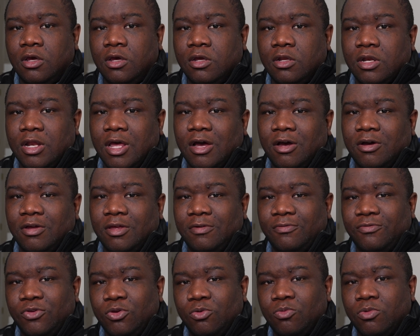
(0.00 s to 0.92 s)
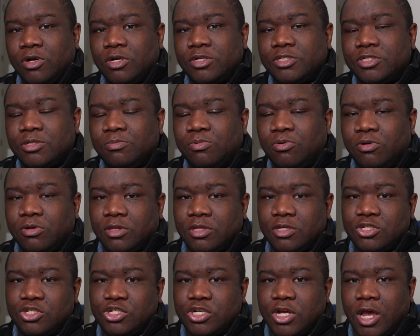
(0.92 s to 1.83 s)
Now, if you want to support
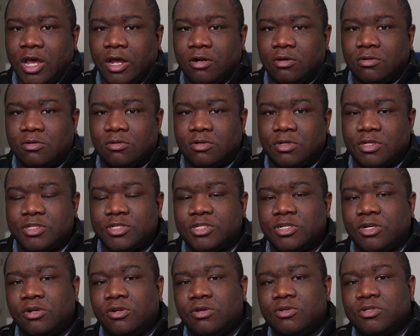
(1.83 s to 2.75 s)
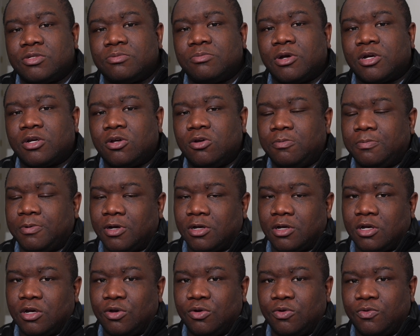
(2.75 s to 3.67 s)
this channel, consider using my
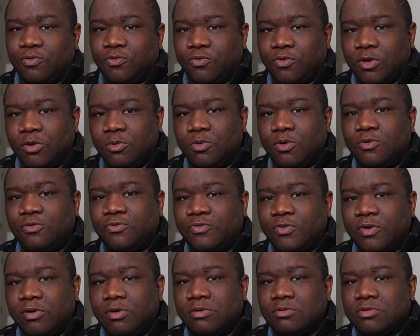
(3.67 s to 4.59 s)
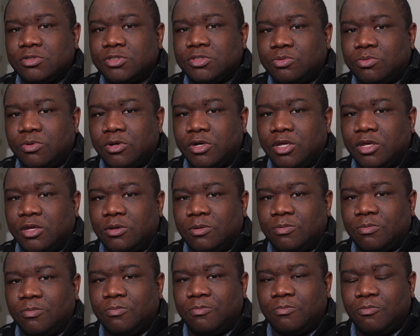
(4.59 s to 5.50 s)
coupon code
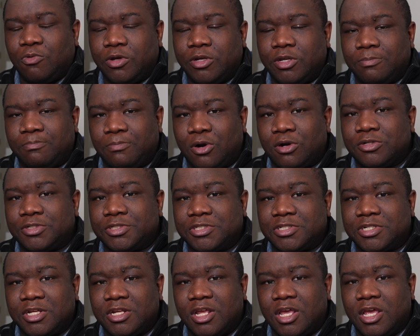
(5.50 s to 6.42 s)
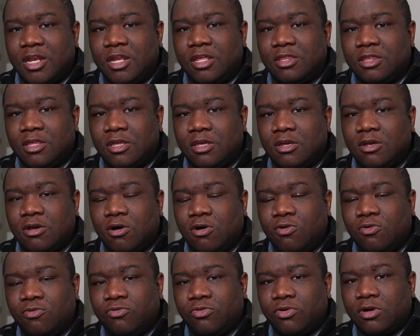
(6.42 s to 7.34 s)
FreeWillPhotos20 when purchasing anything
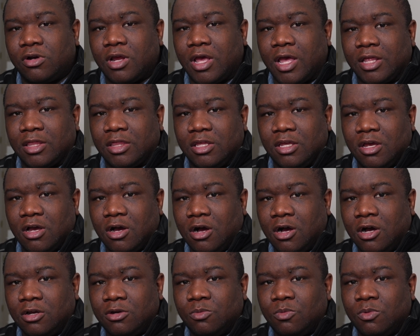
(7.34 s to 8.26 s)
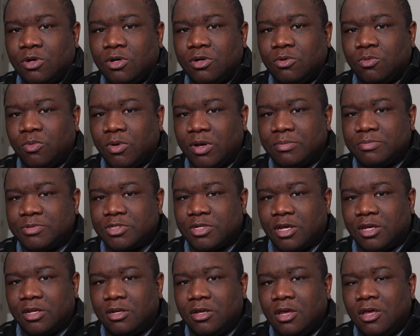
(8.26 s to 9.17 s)
over at the ON1
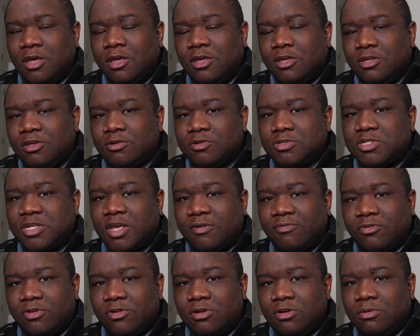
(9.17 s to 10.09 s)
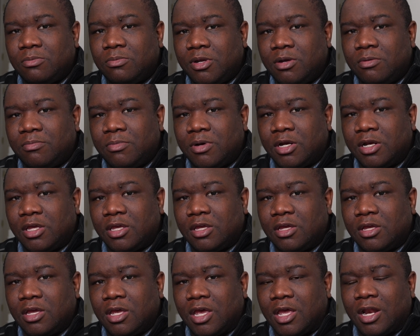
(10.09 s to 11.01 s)
website. You'll save a little bit of
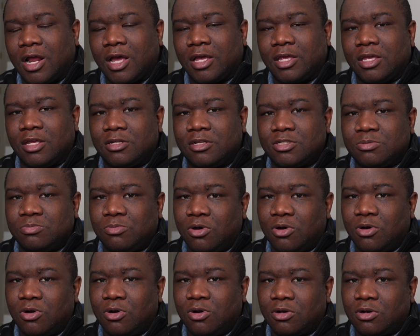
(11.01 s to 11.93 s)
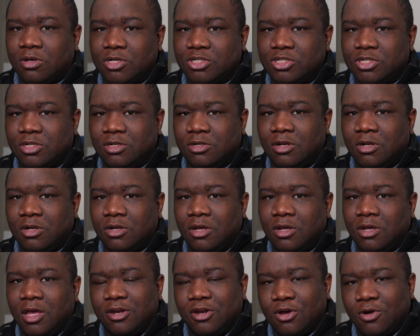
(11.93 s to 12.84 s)
money, and I get a small commission
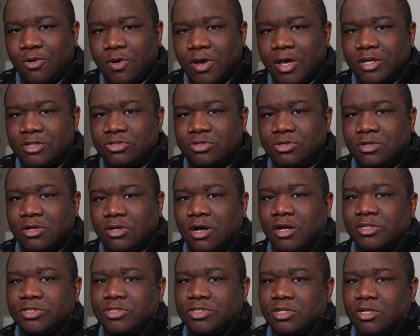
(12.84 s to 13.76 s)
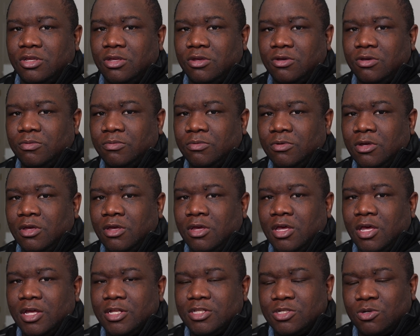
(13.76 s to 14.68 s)
at no extra cost to you.
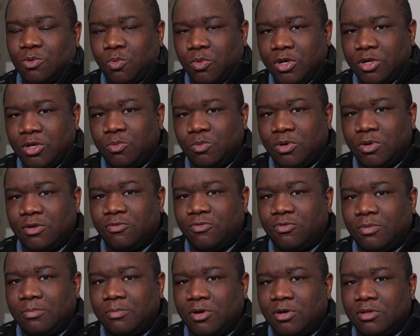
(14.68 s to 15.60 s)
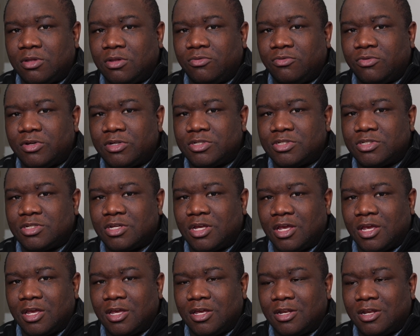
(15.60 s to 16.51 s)
It's a win win for both of us,
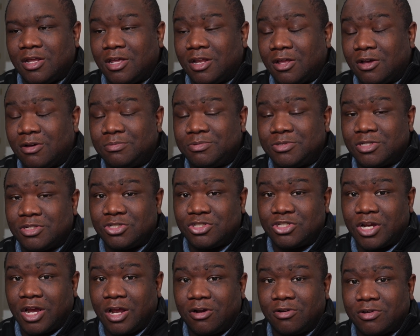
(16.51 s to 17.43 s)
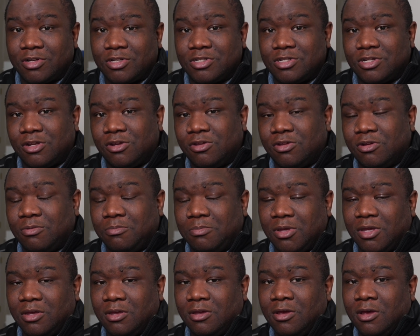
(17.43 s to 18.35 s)
and it helps this channel continue to
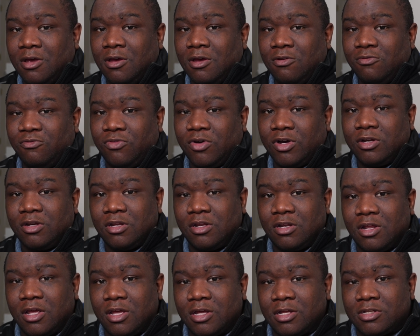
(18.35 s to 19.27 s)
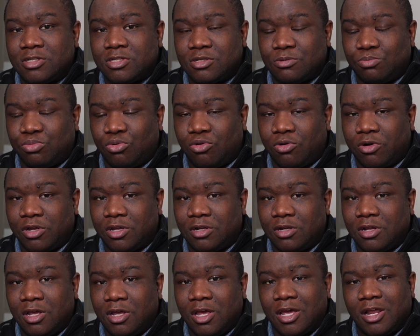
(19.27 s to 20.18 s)
be funded and
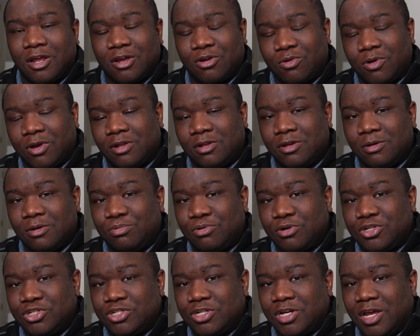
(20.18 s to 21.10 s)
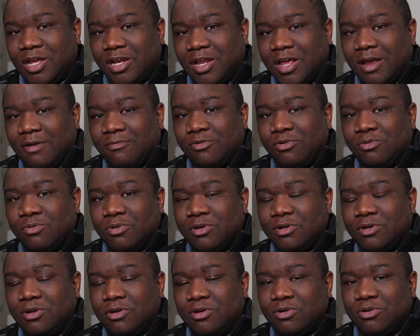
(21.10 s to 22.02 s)
supported. And I greatly appreciate
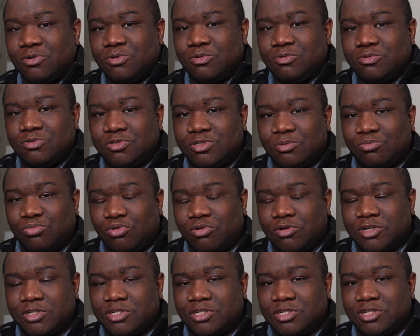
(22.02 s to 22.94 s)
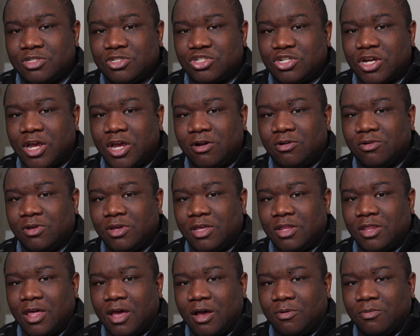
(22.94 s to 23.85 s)
everyone who supports this channel
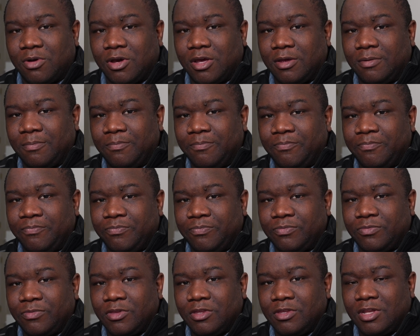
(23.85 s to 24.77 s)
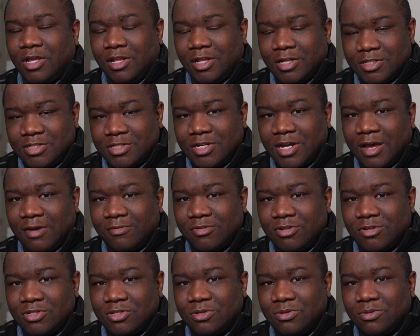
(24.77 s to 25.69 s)
in that way. Now, let's dive
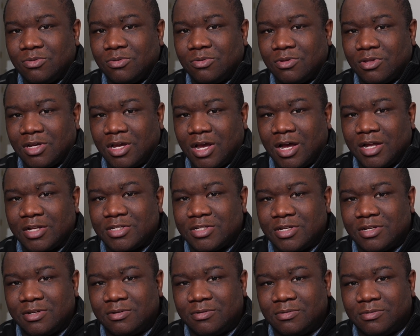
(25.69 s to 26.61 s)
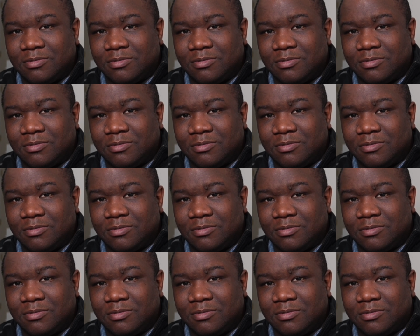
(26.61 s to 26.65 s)
into the content.